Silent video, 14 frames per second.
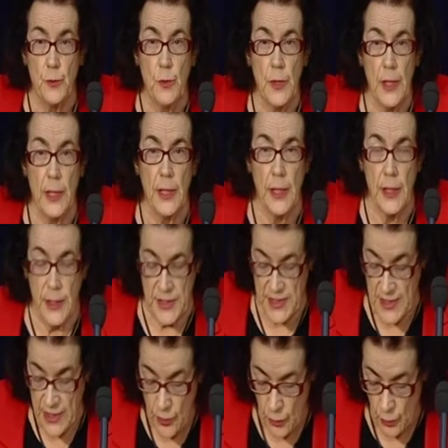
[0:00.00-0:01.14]
really a
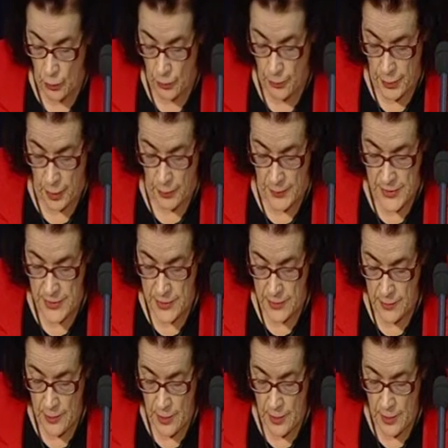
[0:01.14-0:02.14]
single promise,